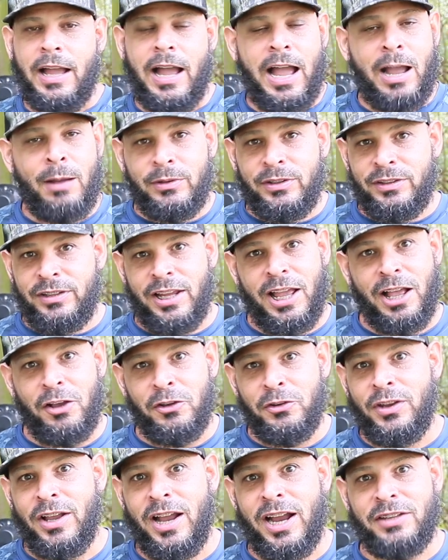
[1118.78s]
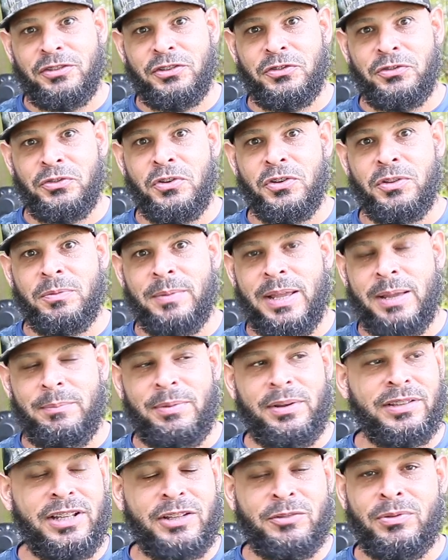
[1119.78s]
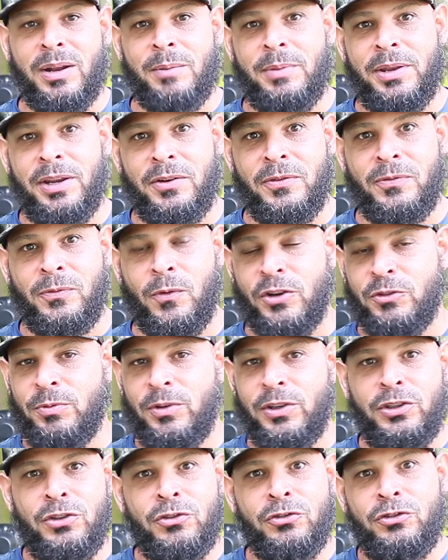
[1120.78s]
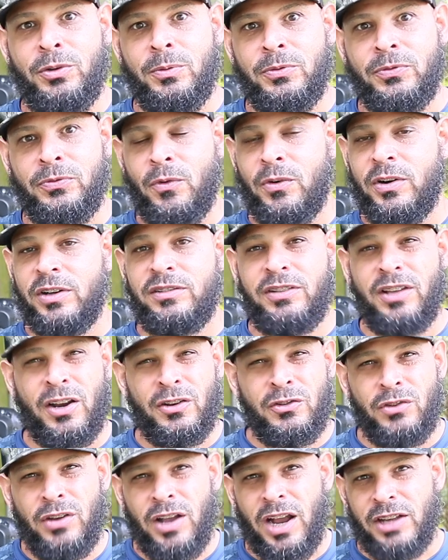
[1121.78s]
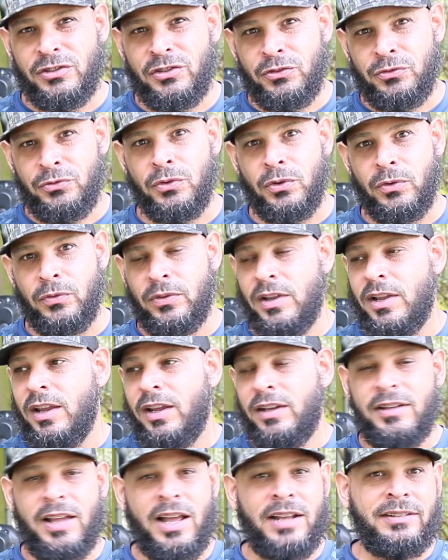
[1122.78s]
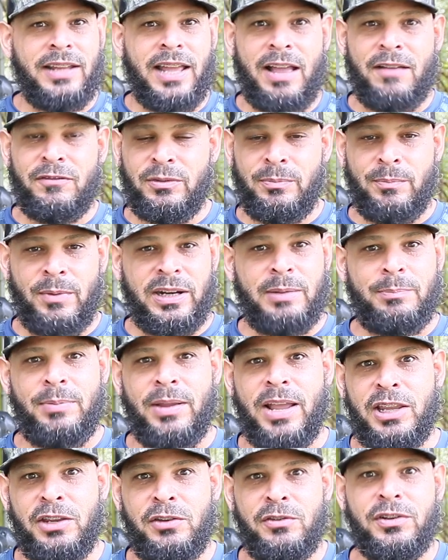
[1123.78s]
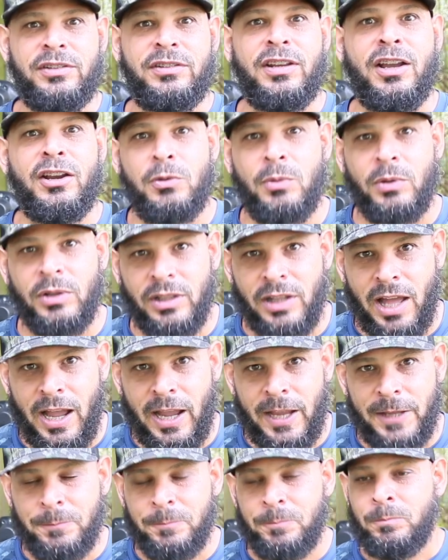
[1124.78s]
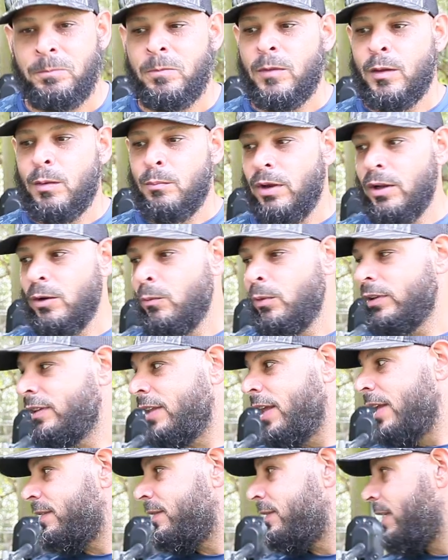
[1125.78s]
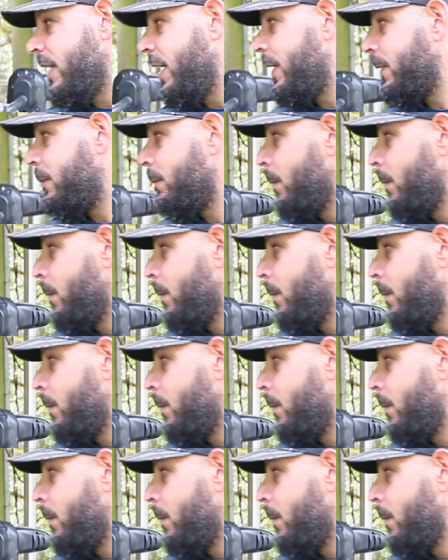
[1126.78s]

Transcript: I would tell you guys the truth, man, because that's what I'm here for. That's what YouTube's for, to tell you guys the truth. Not to have somebody pay you to tell you a lie. But with that said,